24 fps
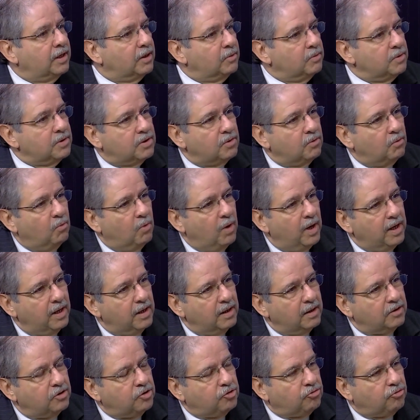It was a way to
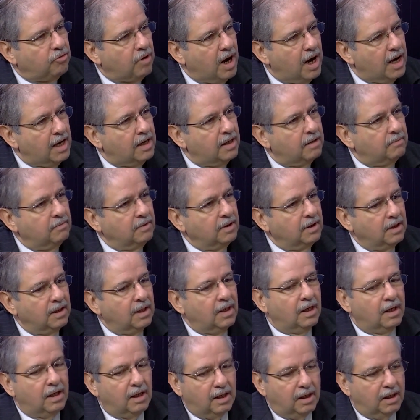try to
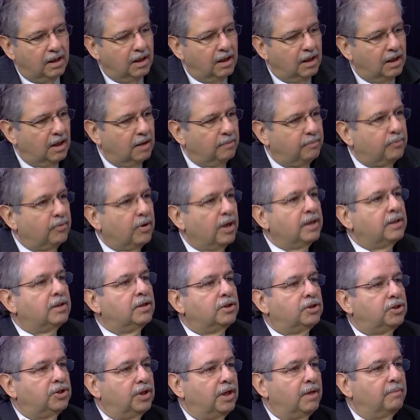upright the
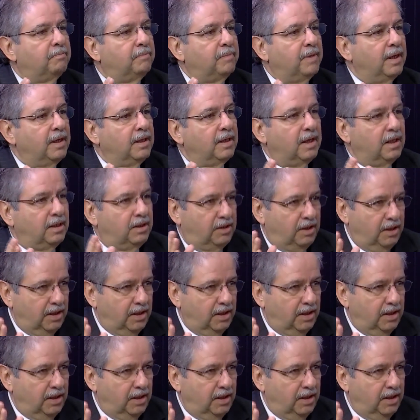ship and get things